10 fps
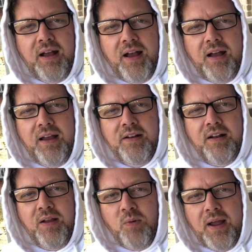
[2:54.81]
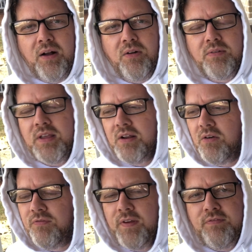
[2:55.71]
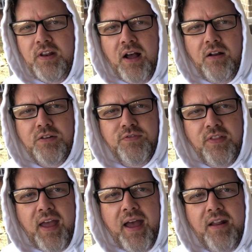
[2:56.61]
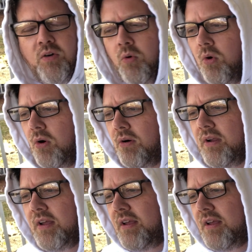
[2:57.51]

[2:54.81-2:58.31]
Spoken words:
and you're like, wow, $50 for that, or